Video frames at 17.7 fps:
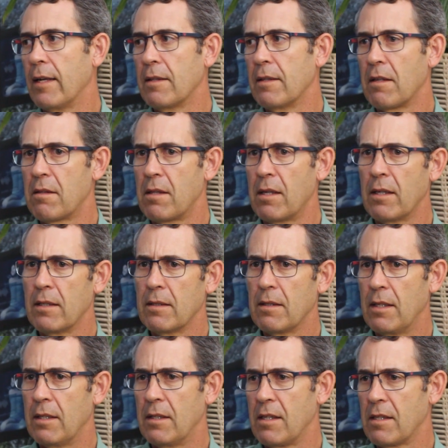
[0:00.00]
in the
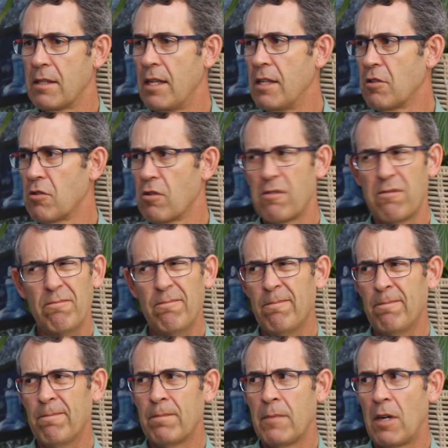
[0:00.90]
thing in the sense of
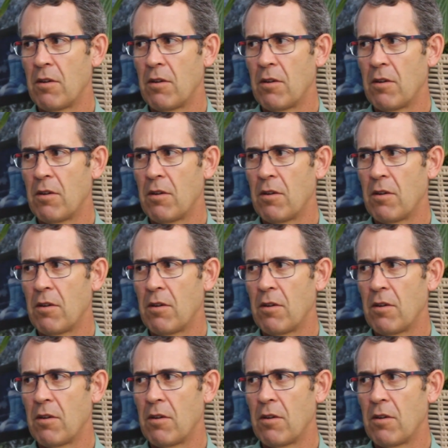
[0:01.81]
mm,